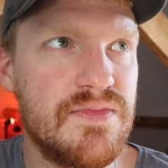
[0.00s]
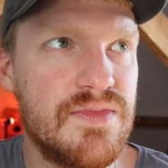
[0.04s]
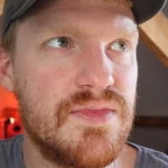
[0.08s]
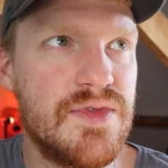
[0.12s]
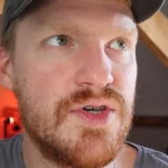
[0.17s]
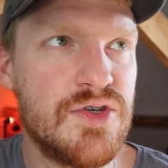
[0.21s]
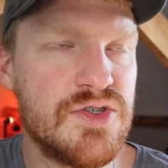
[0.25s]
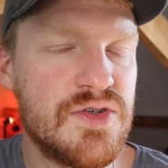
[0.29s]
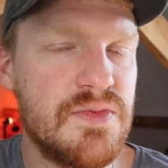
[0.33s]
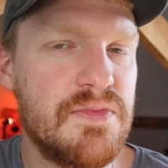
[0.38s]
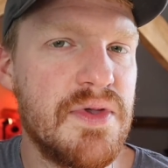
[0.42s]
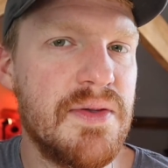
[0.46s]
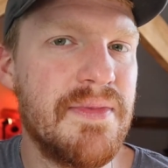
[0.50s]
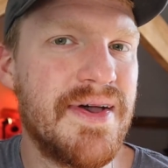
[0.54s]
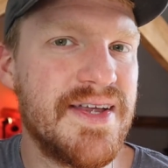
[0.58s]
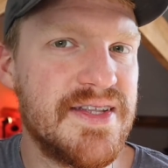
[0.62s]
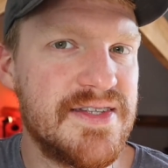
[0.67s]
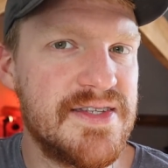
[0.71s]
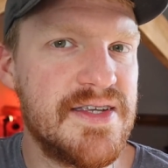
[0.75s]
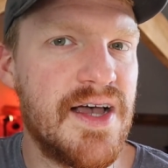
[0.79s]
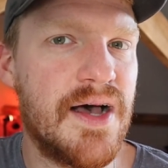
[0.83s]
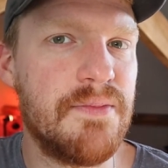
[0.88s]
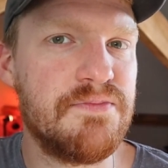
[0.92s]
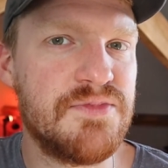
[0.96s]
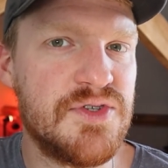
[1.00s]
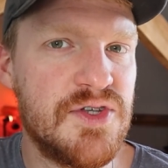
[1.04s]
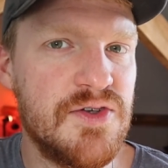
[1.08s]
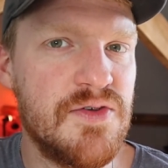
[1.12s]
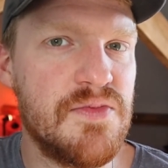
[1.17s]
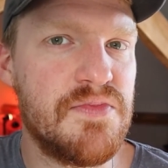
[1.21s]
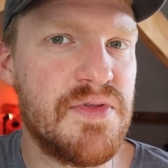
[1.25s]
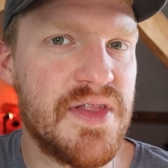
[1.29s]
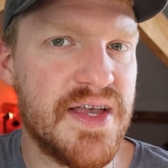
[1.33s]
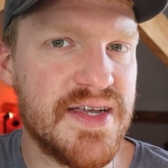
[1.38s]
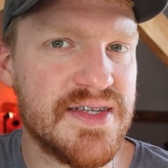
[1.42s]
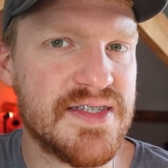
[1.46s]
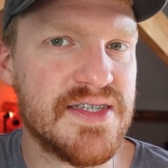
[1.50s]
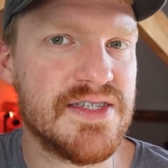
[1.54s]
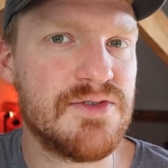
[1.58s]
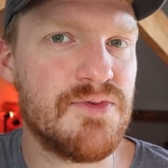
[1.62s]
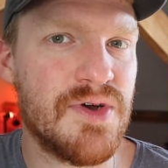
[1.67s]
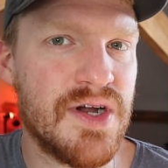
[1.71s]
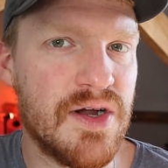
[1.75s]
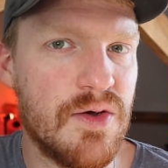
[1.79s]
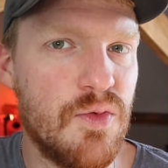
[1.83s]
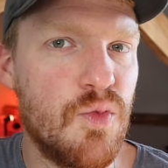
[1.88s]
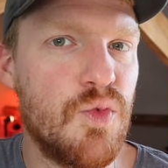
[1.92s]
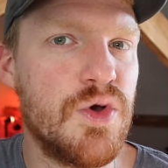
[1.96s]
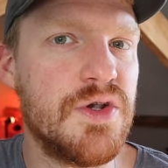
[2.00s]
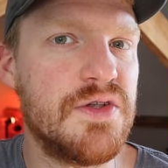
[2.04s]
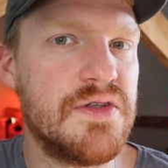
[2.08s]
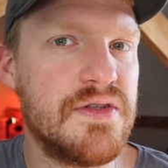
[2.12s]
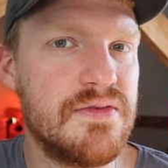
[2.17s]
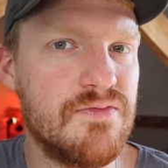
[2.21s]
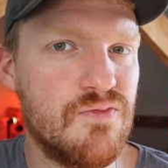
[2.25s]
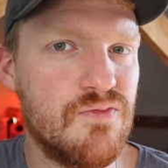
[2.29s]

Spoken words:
those would be my top 2 places where I would